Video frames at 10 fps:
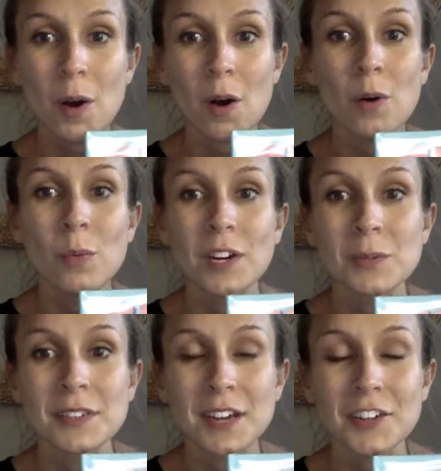Paul worked
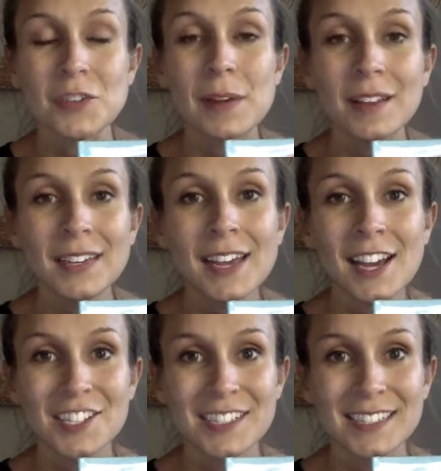with Dr. Melanie
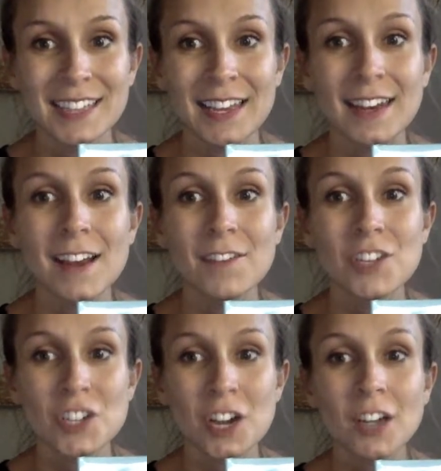Hutchinson of the
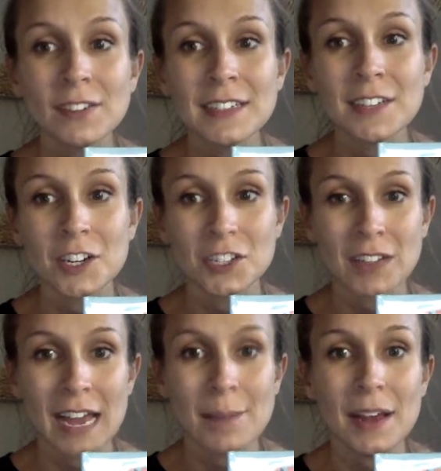Shark Research
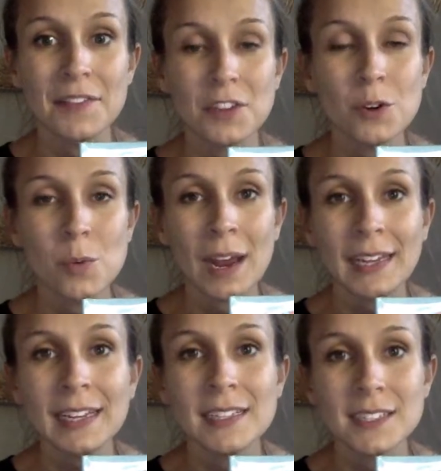Lab at the
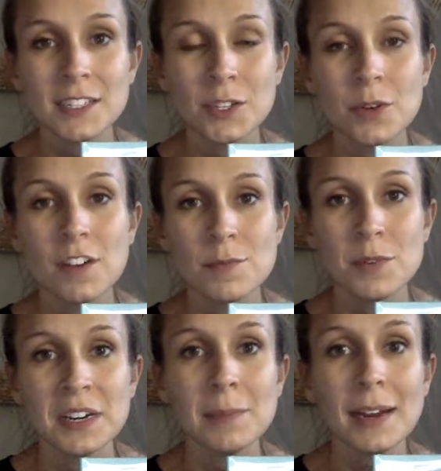Hawaii Institute of
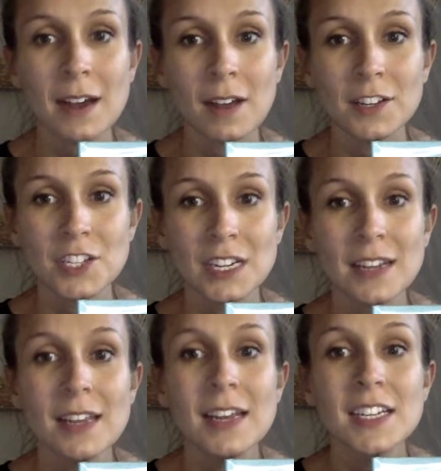Marine Biology
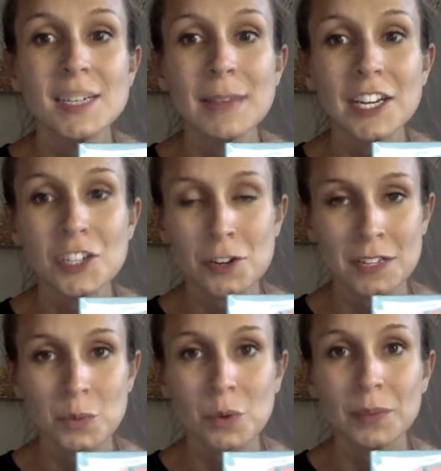to make sure
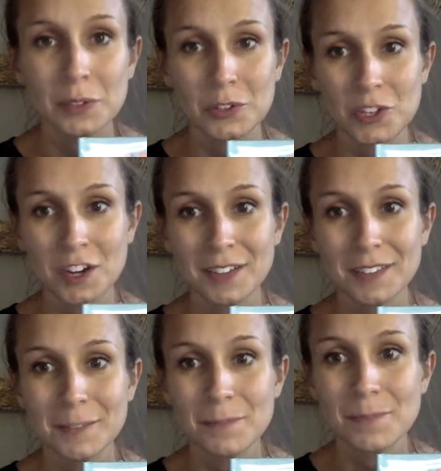these were real sharks.
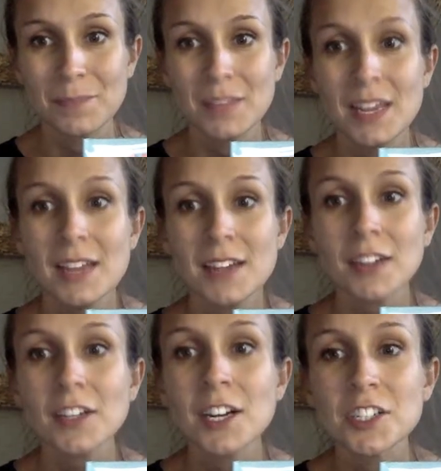
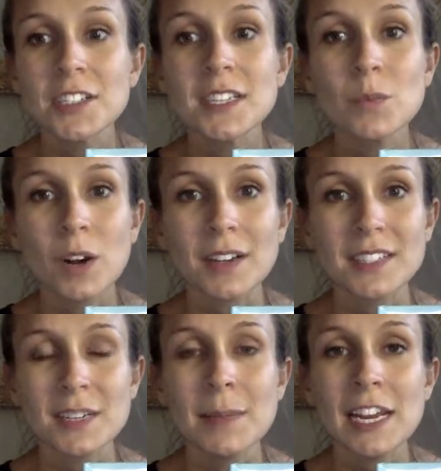Dr. Hutchinson works
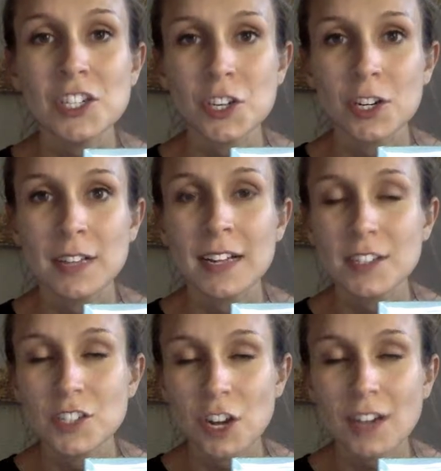to make sure
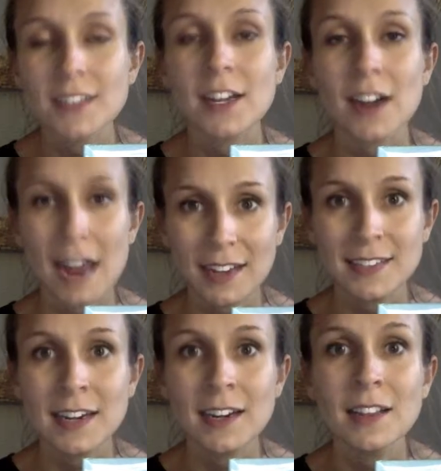that sharks that are
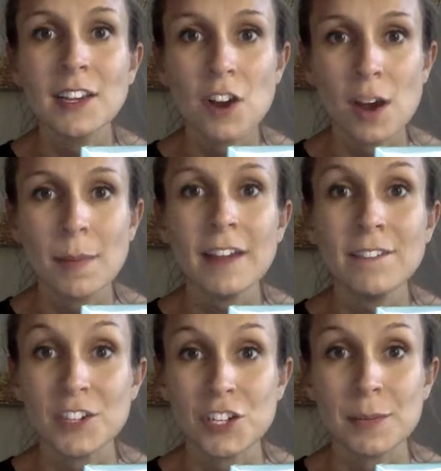accidentally caught by
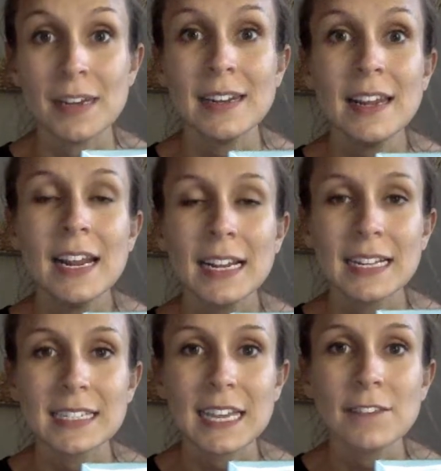fishermen
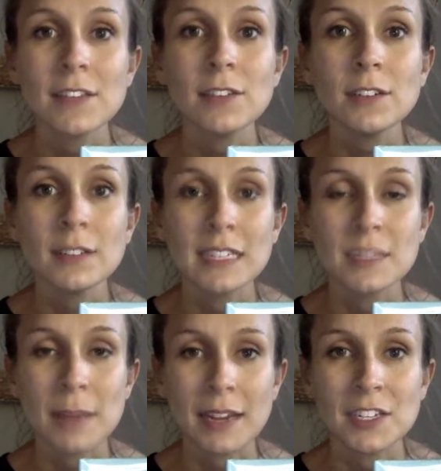get safely
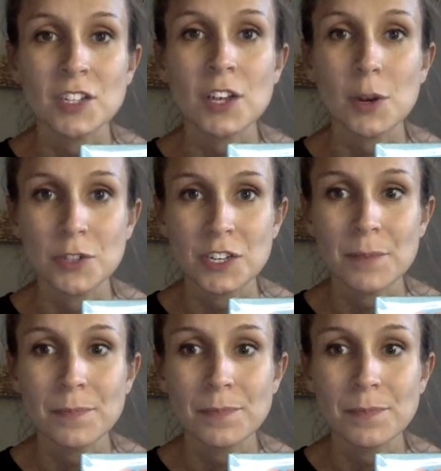released back into the ocean.